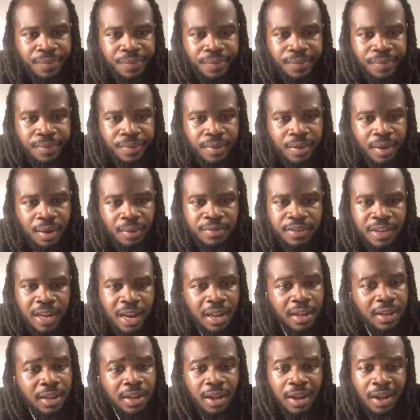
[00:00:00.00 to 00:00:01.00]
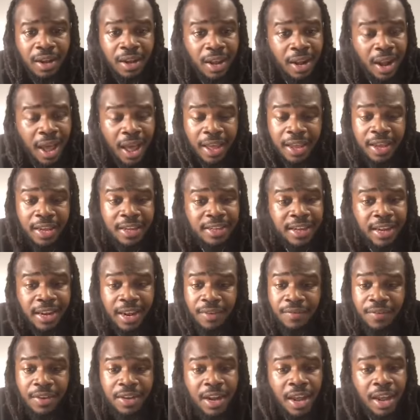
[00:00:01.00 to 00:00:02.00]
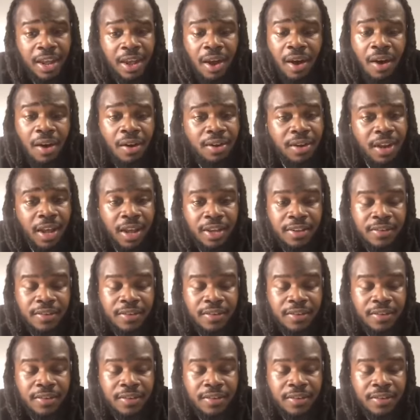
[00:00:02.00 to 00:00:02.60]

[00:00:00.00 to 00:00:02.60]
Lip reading: what I'm saying? I love it. I eat that every day, all day.